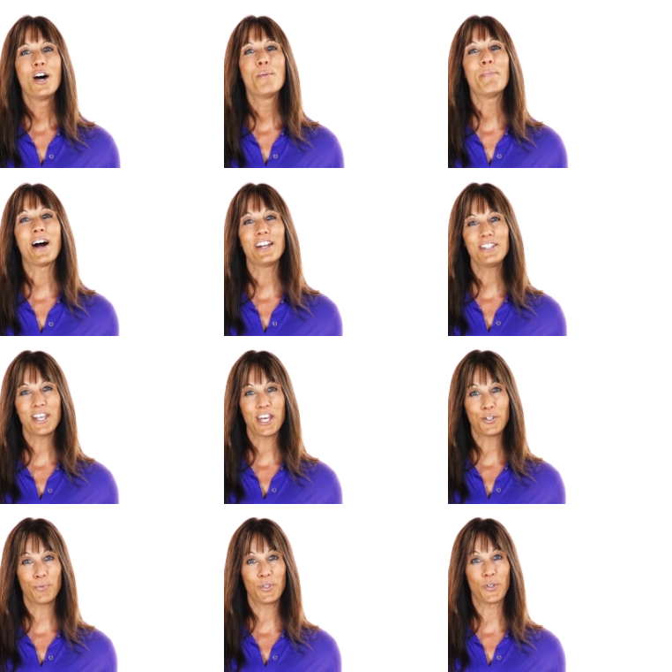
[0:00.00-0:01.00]
My
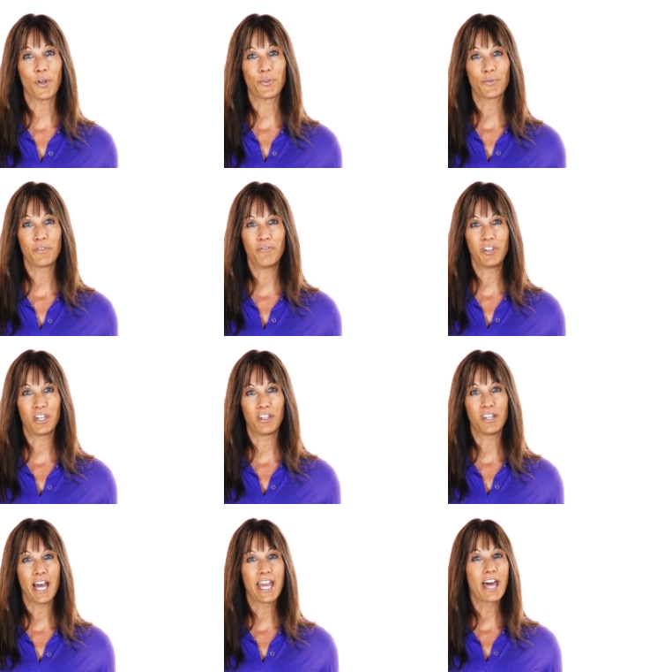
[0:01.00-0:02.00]
test results
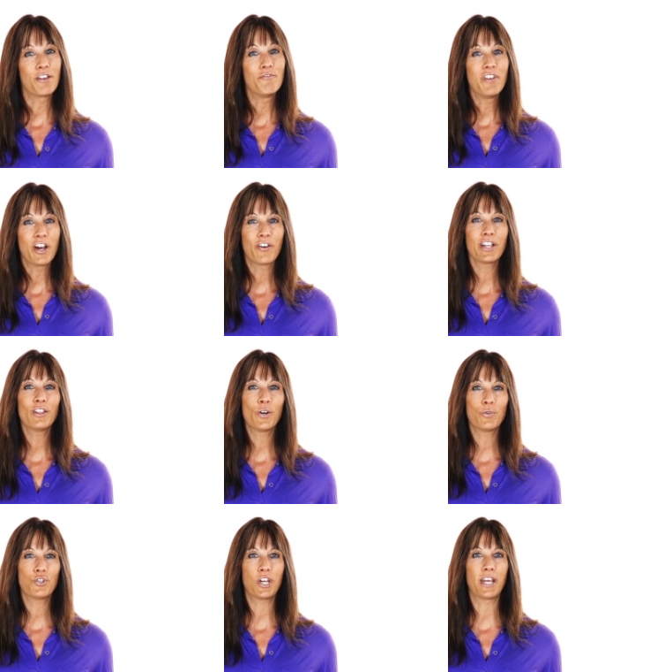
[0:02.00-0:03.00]
revealed I had a very low
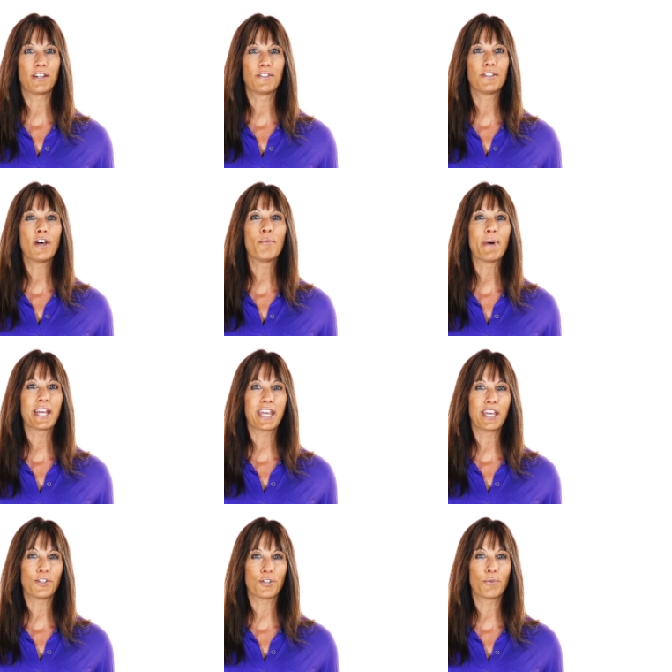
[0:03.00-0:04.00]
chance of my
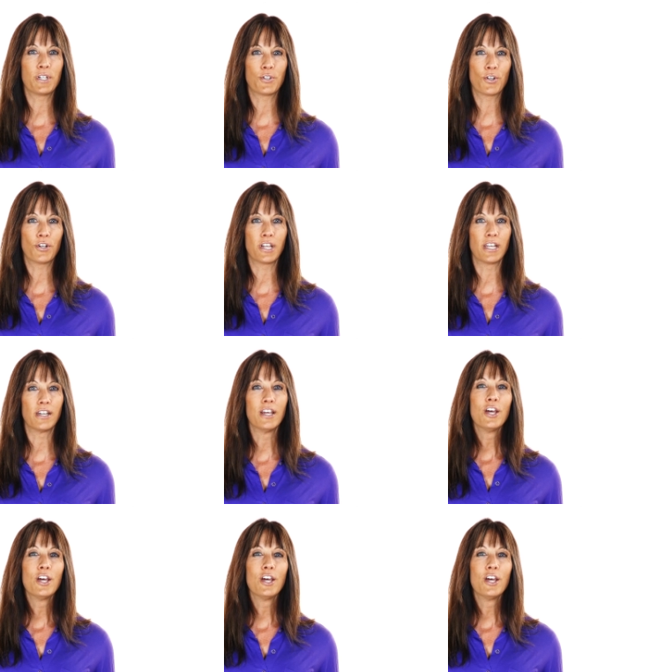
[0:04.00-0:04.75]
cancer returning,